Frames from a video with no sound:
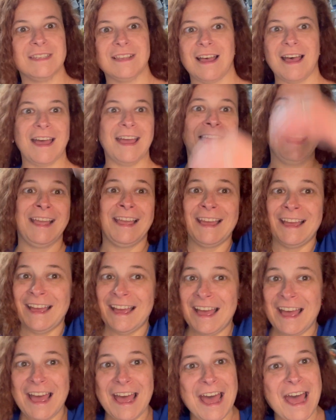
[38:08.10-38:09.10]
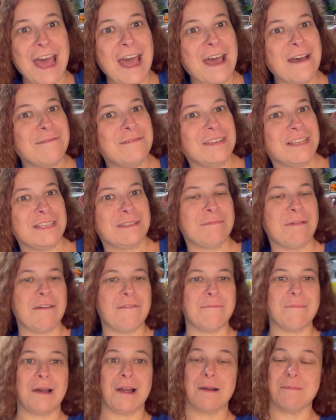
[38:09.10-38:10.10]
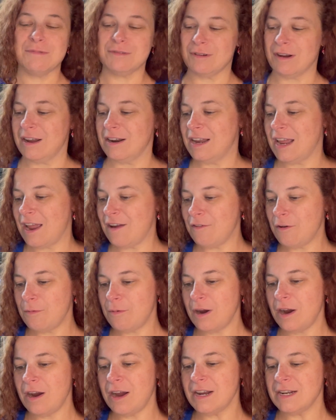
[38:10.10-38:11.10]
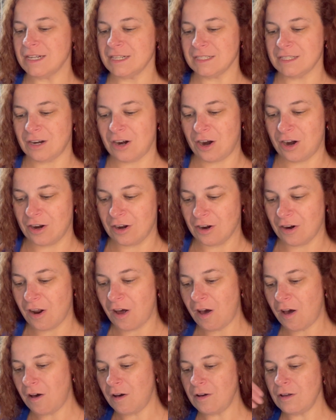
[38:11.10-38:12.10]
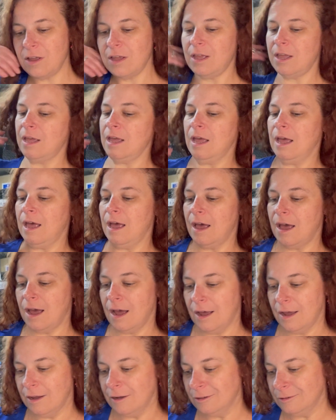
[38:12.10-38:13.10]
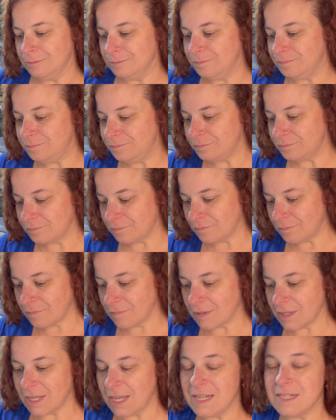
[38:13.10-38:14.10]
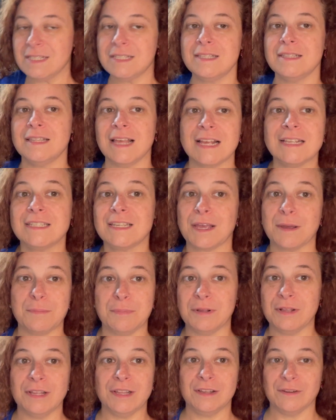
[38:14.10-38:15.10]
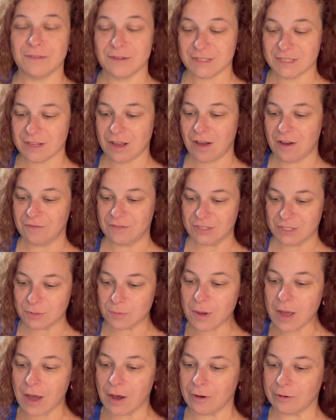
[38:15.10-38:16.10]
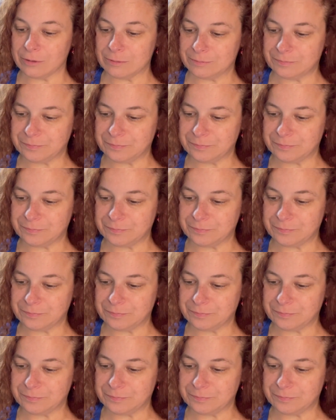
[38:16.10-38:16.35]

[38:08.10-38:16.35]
like, I'm just moving my arms around everywhere. It doesn't hurt at all. Um, it's that's completely resolved as well.